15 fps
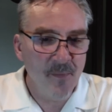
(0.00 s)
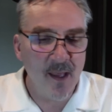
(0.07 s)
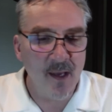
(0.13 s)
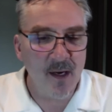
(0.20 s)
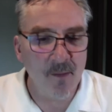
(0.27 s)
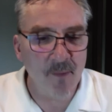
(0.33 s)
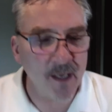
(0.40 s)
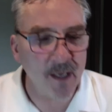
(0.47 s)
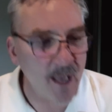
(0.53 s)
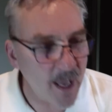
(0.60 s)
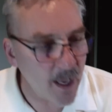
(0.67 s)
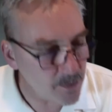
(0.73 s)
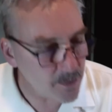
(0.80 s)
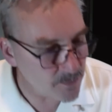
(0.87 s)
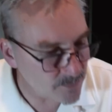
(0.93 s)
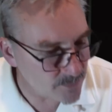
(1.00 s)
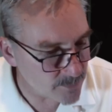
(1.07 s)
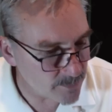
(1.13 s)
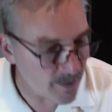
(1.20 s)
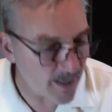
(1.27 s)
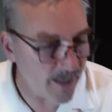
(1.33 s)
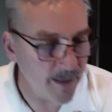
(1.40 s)
And I'm like, how do you do
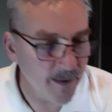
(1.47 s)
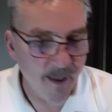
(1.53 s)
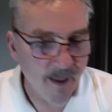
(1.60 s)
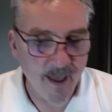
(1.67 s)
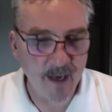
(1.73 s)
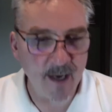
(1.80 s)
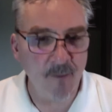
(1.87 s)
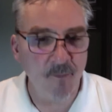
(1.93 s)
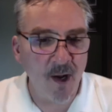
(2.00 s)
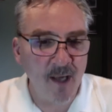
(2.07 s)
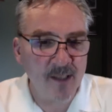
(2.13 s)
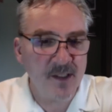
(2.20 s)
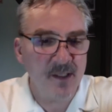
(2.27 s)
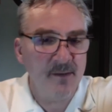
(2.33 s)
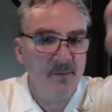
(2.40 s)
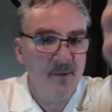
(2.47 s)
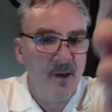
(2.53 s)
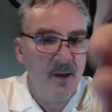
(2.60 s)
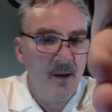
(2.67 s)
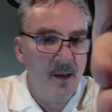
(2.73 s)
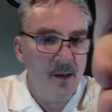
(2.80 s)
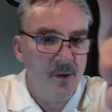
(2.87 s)
that? And I'm watching it.
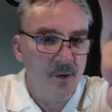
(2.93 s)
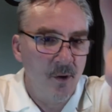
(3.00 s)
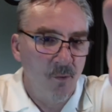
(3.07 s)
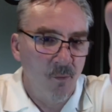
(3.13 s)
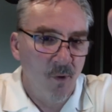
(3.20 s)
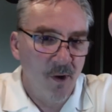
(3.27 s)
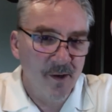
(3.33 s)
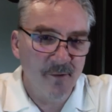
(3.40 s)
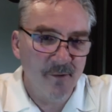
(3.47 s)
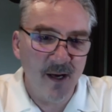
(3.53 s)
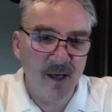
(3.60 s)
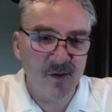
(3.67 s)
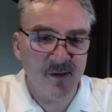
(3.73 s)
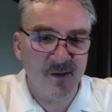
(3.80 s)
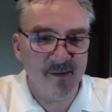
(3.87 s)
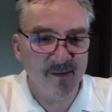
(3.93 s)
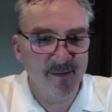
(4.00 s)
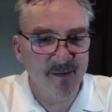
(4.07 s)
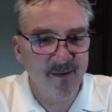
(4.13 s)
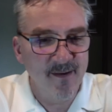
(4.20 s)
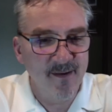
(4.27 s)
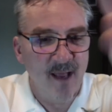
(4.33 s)
You go one direction.
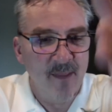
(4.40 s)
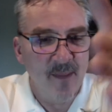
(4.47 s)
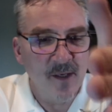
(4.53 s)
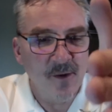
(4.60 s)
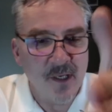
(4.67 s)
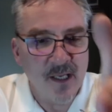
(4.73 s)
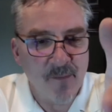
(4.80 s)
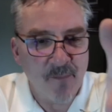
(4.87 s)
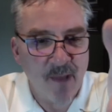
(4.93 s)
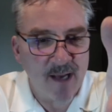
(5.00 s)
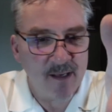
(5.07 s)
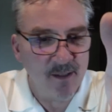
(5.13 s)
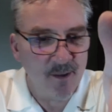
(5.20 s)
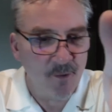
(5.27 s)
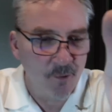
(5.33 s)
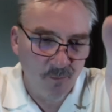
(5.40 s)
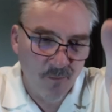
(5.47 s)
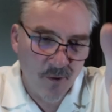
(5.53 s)
And then you get back in the groove.